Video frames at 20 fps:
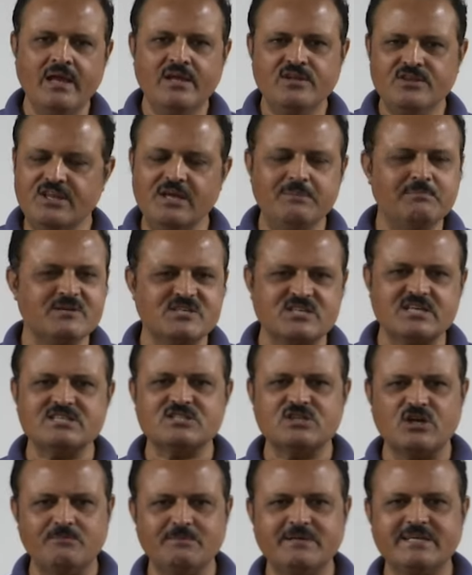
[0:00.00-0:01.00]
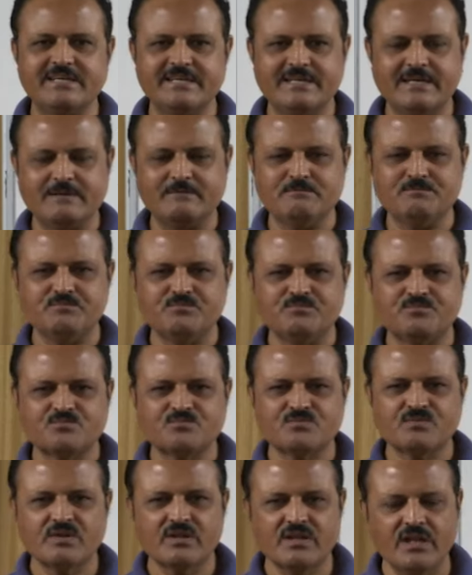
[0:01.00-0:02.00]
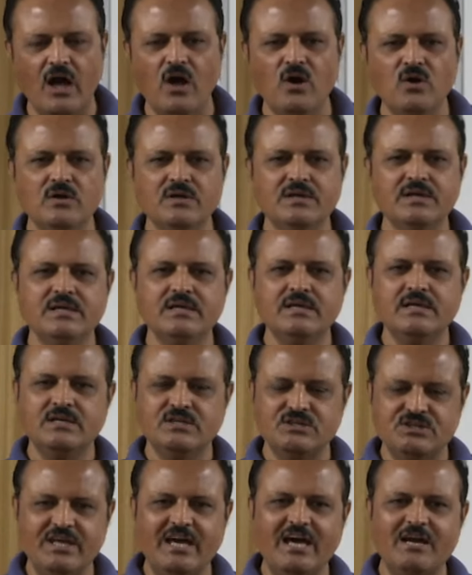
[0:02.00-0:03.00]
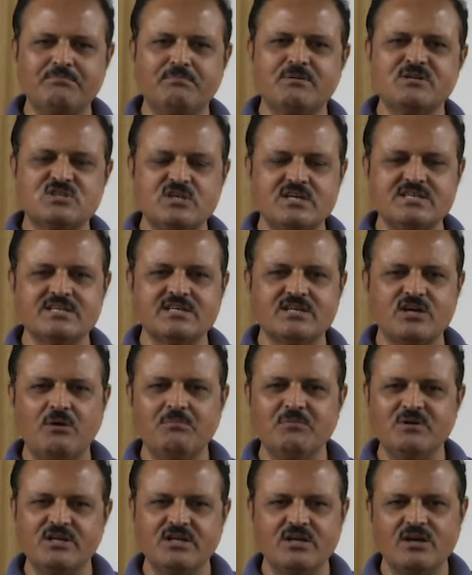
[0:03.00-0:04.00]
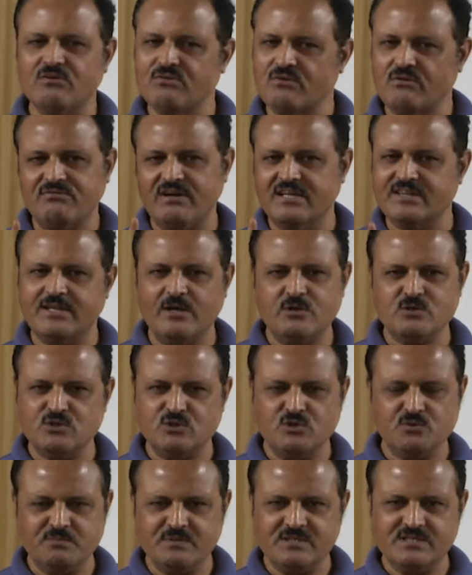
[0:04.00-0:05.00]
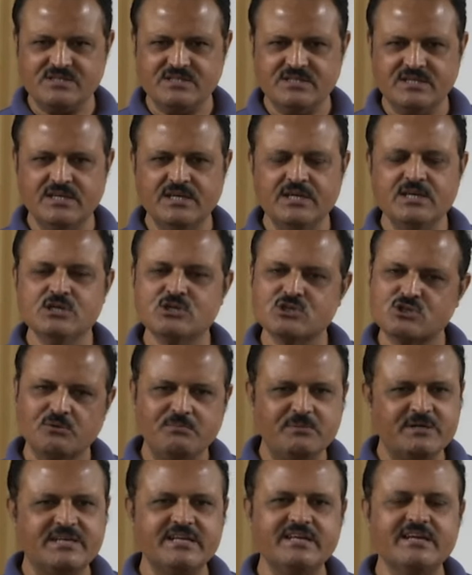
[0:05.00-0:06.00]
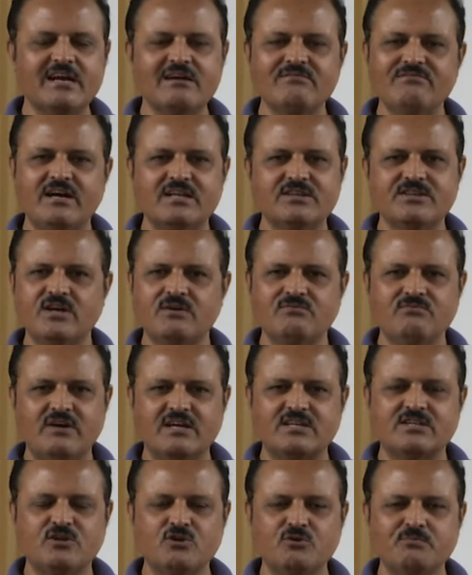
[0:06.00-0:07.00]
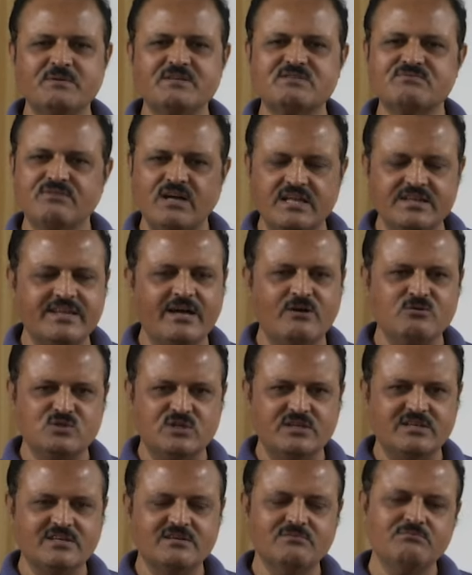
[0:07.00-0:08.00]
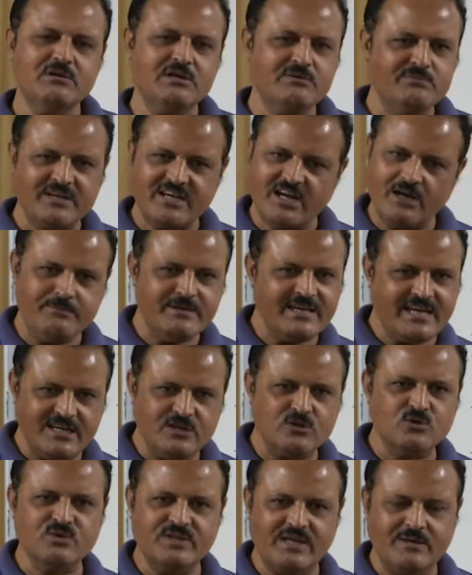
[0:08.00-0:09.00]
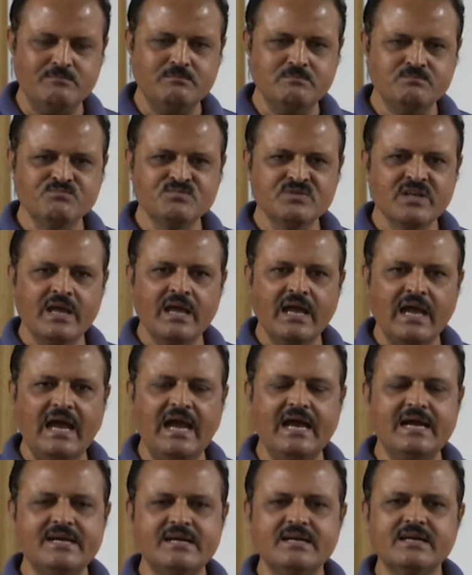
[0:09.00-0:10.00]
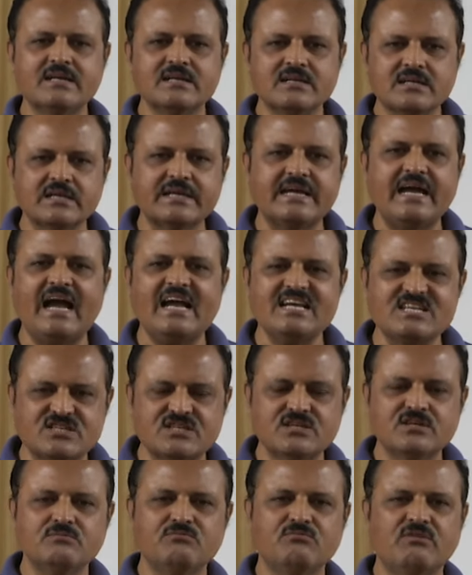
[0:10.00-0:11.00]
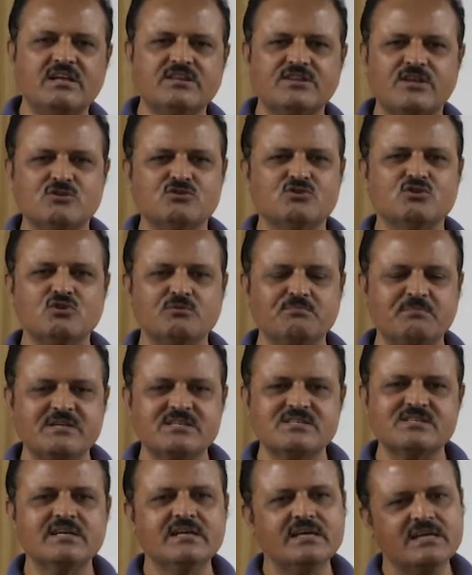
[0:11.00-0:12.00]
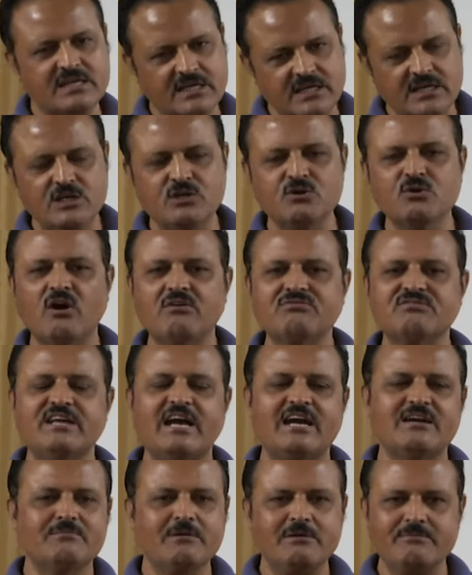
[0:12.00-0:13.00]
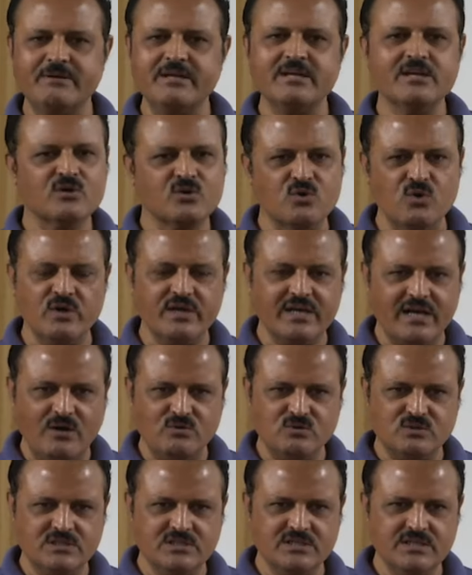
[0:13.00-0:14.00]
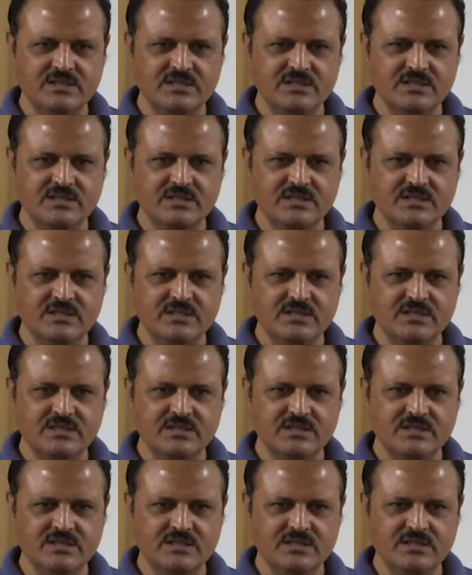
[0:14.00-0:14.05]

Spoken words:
They purchase raw material. Now, they are purchasing raw material for 1000 rupees. So, material worth rupees 1000 will be coming into them, and cash 1000 rupees in lieu of that will be going out.